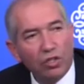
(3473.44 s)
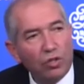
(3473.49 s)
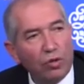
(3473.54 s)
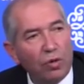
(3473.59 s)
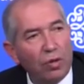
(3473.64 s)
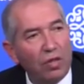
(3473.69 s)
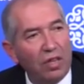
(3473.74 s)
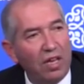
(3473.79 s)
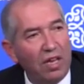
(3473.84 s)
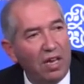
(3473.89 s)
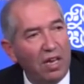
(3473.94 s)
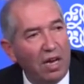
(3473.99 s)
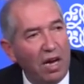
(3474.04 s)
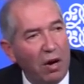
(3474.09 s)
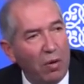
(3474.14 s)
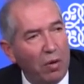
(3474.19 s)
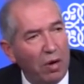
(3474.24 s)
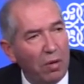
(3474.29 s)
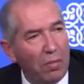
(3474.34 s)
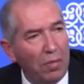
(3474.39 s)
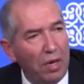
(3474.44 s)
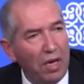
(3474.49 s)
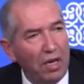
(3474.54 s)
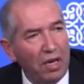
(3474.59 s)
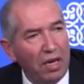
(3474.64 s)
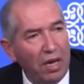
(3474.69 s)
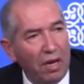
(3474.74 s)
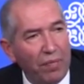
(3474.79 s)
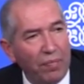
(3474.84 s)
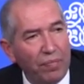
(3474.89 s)
So the, our
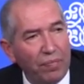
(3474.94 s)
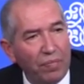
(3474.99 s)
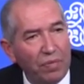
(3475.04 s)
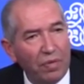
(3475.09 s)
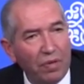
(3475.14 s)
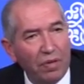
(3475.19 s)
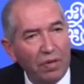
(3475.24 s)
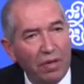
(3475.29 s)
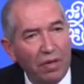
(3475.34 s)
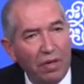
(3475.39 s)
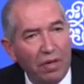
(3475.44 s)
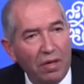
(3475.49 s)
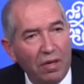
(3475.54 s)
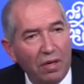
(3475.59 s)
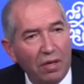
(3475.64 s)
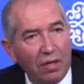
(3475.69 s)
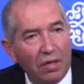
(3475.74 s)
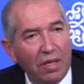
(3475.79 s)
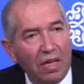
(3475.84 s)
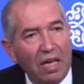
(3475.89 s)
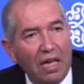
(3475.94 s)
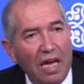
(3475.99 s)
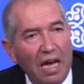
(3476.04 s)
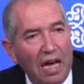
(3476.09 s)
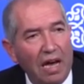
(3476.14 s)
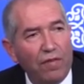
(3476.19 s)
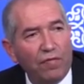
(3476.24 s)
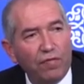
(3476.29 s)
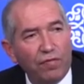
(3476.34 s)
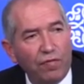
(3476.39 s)
media, they
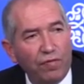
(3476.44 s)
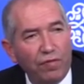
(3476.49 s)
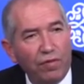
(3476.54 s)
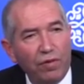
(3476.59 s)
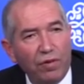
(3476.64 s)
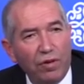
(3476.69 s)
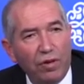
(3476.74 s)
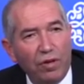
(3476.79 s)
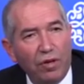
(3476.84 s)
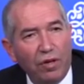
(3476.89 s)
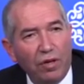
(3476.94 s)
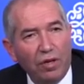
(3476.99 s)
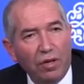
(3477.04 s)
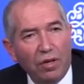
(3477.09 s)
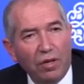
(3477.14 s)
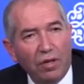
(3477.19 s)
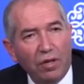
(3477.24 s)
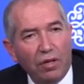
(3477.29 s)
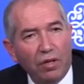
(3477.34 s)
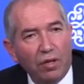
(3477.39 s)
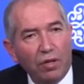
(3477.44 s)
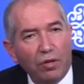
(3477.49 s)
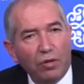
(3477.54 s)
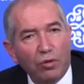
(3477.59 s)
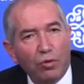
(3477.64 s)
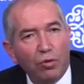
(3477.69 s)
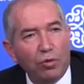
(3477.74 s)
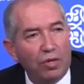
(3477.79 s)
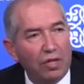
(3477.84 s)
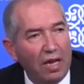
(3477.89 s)
have
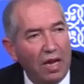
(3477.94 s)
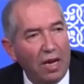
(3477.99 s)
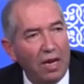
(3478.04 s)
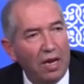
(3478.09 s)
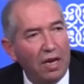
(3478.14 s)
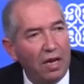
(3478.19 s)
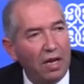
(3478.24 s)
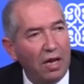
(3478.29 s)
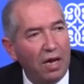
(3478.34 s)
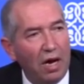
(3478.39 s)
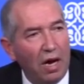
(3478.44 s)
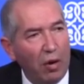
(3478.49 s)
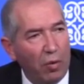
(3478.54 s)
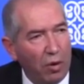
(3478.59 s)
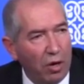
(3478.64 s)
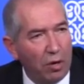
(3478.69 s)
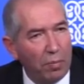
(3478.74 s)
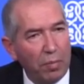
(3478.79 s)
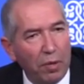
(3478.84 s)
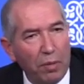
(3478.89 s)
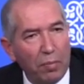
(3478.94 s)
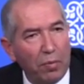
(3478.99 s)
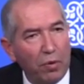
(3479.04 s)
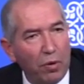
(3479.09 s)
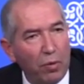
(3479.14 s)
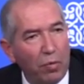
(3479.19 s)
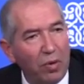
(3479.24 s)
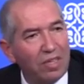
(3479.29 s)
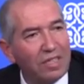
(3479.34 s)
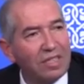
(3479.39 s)
to tell our
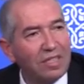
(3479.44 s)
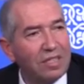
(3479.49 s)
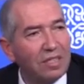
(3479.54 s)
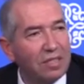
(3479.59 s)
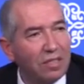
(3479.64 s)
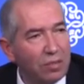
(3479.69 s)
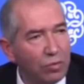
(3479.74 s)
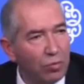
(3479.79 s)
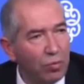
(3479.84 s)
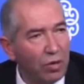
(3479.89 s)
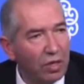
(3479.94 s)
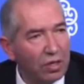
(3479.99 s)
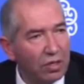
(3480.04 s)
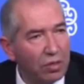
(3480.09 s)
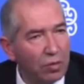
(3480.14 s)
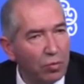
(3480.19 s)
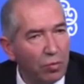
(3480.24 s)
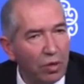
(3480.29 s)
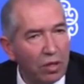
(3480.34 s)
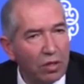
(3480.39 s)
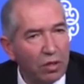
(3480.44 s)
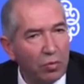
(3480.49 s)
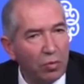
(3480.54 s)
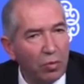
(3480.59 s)
people what's, what, what,